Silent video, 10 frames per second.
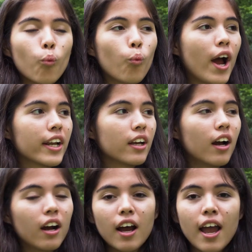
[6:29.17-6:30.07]
what
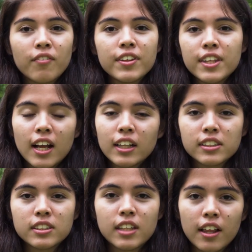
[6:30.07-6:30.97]
everything
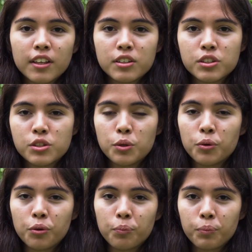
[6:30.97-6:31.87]
else is telling us
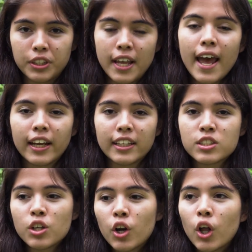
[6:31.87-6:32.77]
to protect.
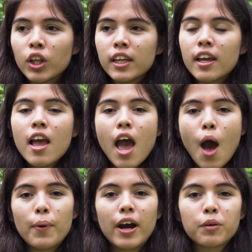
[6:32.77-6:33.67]
It's not only
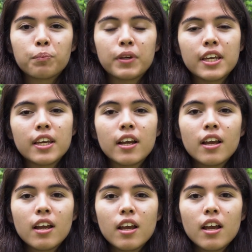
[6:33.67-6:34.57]
about being
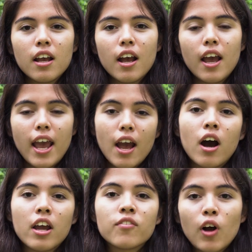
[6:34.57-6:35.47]

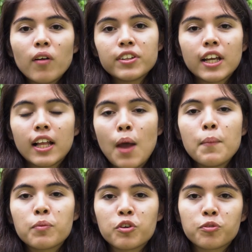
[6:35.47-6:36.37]
involved in the
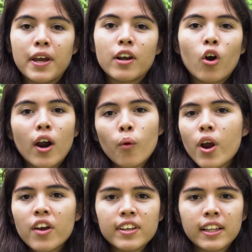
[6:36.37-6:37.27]
climate movement or
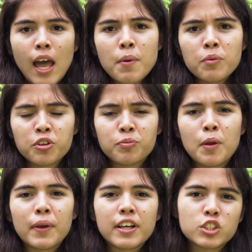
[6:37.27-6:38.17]
aware of the climate
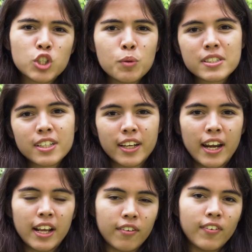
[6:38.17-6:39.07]
movement because humans are
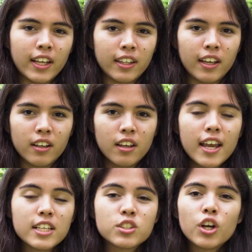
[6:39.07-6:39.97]
getting affected.
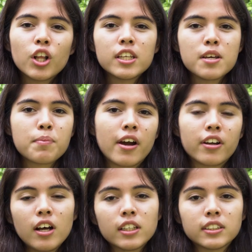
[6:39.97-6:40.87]
It's not only about
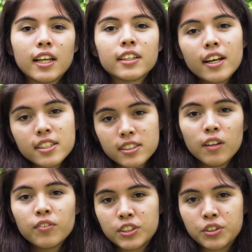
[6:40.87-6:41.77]
us, and that is
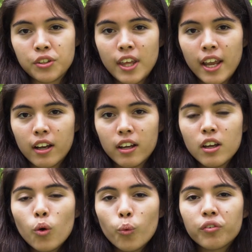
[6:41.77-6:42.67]
selfish to think.
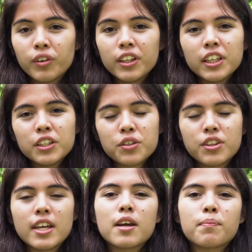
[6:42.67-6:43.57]
We really need to
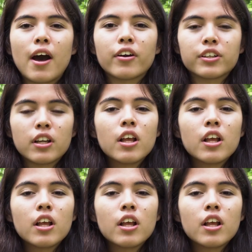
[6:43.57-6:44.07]
think about